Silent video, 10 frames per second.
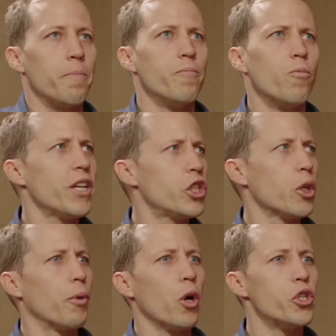What is your
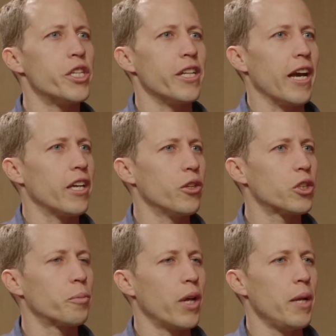approach to that? Can you
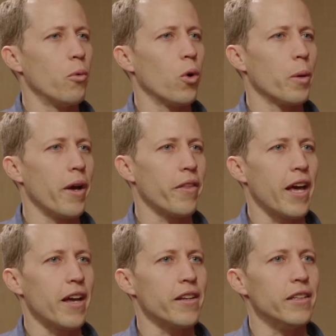explain more about
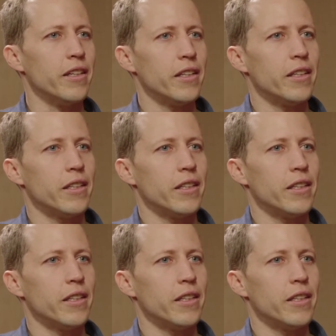that?